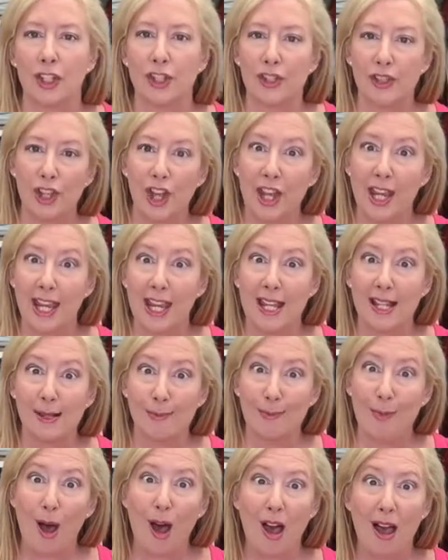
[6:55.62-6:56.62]
So here's
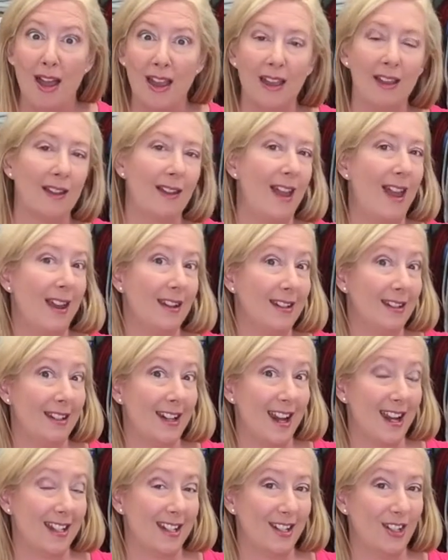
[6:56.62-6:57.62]
my handy
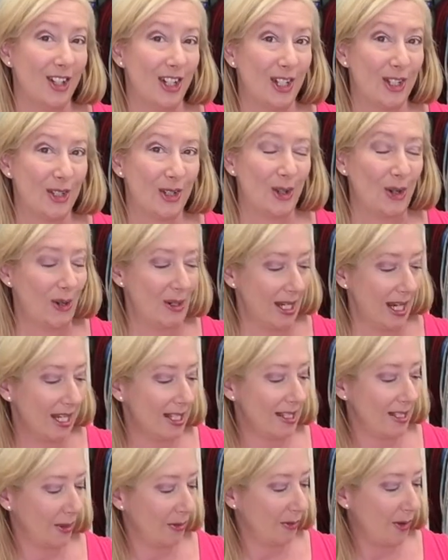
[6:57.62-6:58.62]
dandy jigsaw.
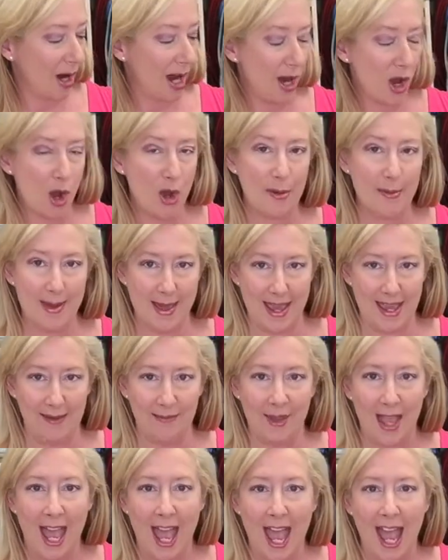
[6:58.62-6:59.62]
It's a Ryobi.
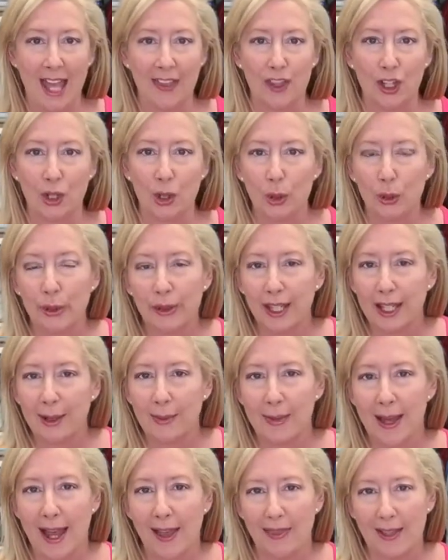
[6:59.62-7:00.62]
And the cool thing
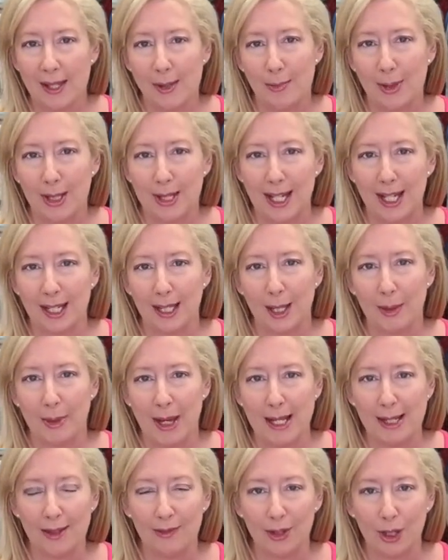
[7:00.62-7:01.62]
about this particular
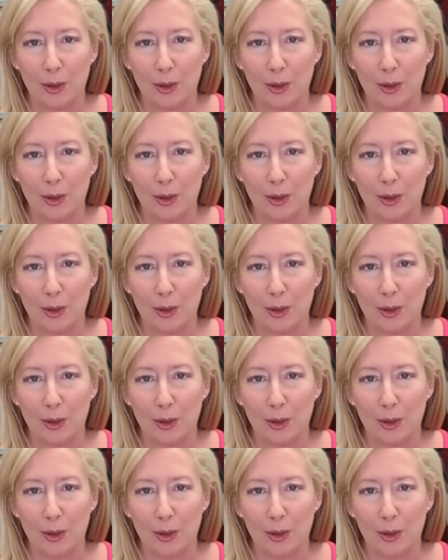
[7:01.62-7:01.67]
piece of